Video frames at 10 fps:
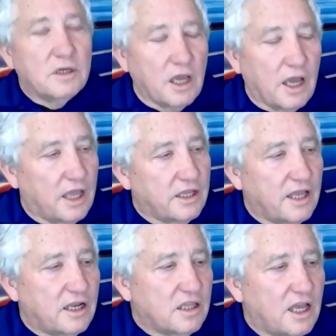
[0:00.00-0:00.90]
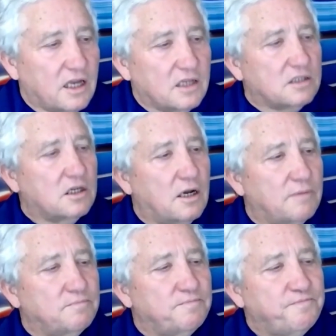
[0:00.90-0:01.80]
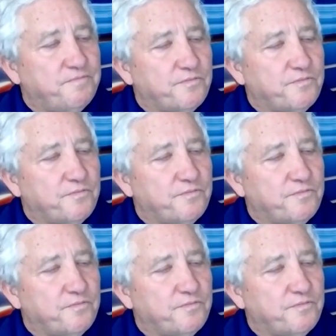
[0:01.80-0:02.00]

yeah, and that that is, um,